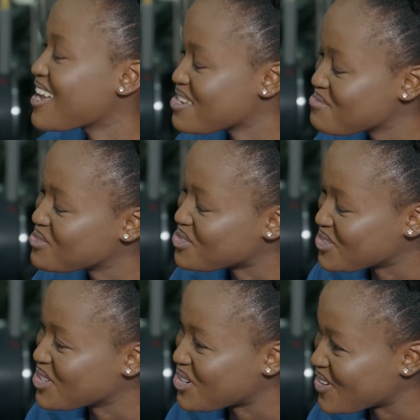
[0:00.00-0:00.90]
I am
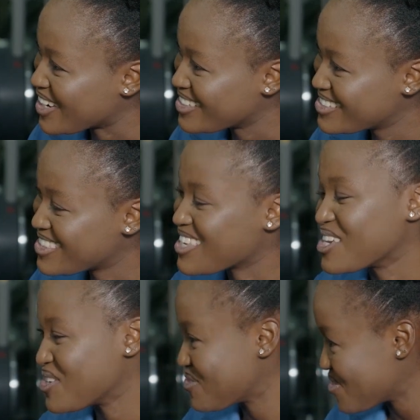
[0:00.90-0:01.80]
doing great.
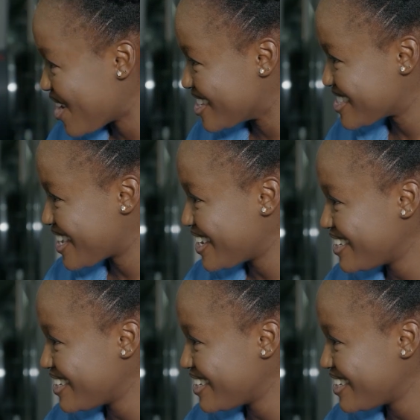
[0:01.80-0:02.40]
Thank you for asking.